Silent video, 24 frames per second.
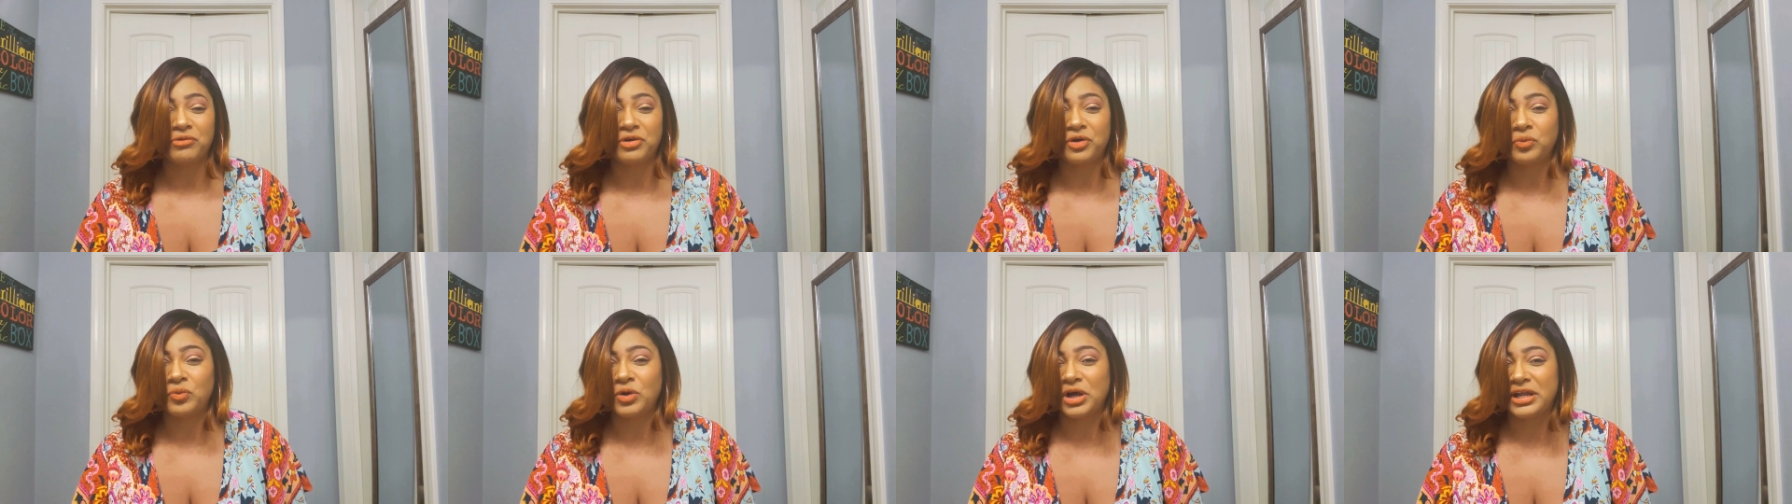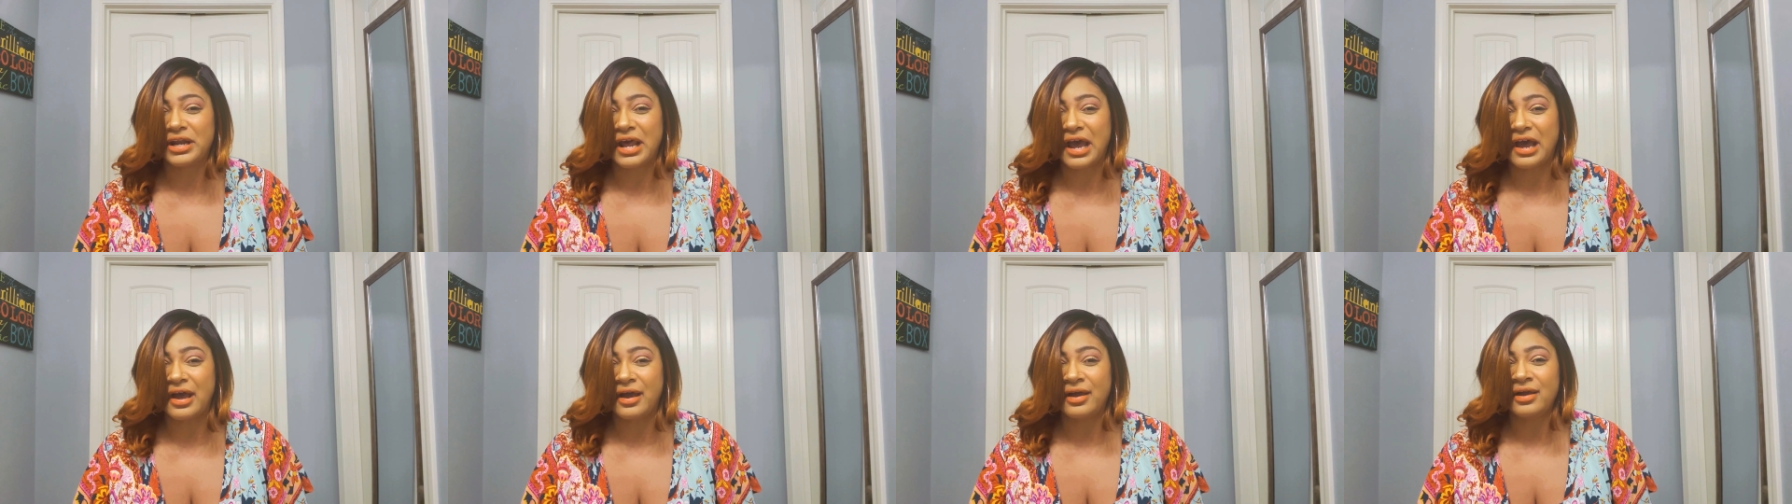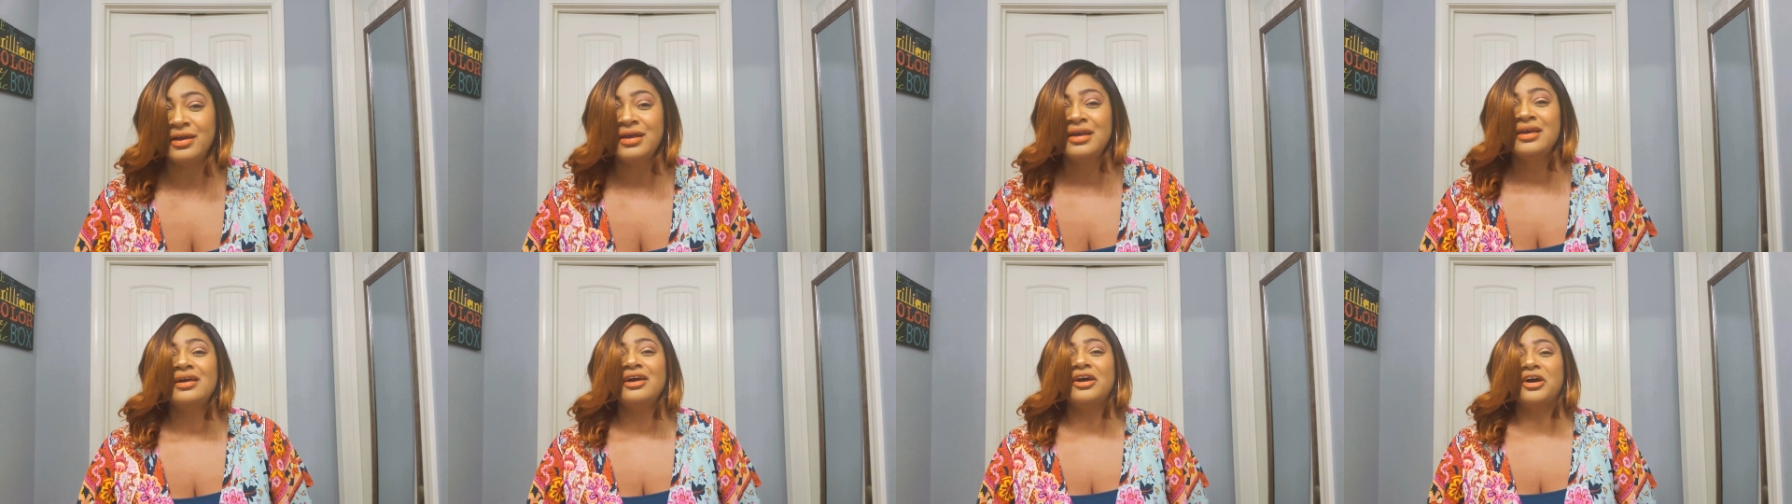with one eye
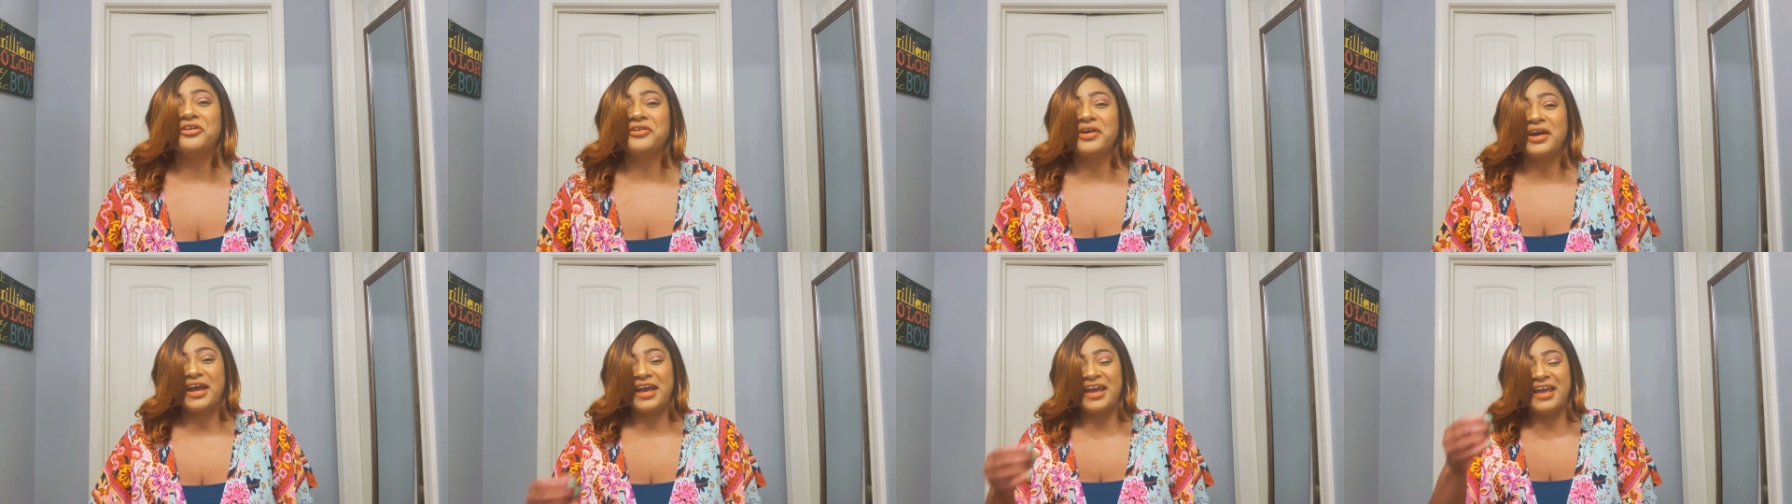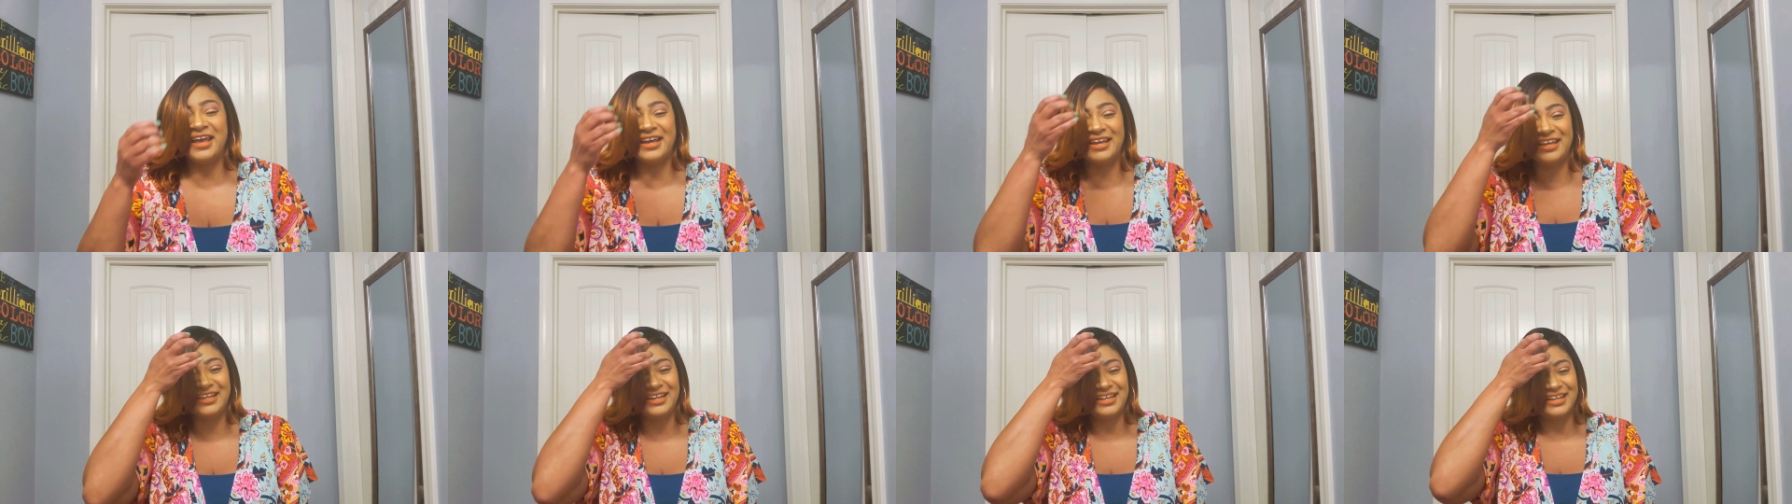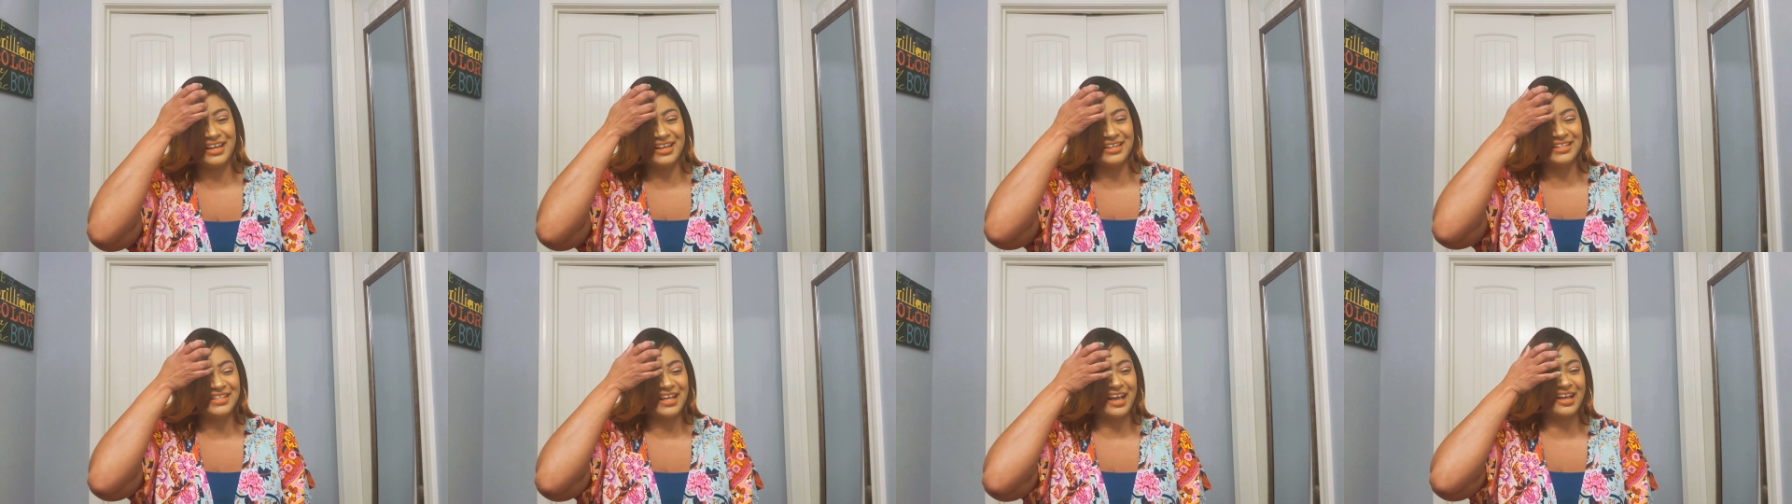okay?
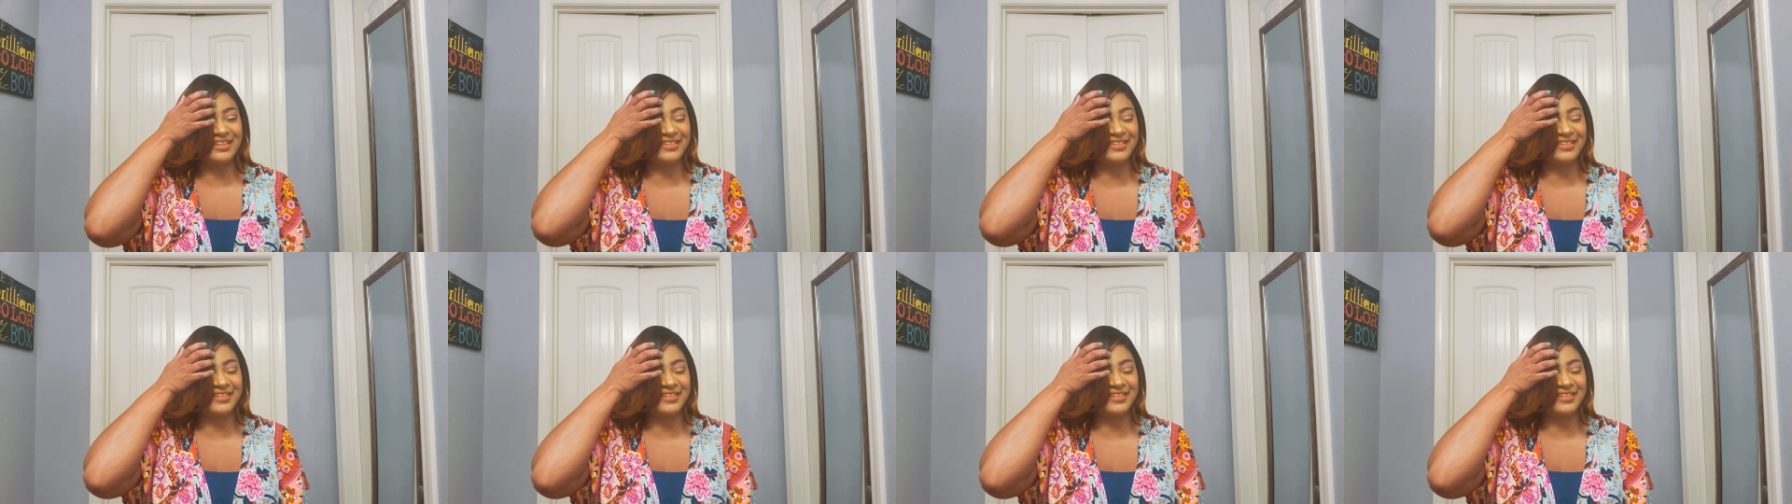Because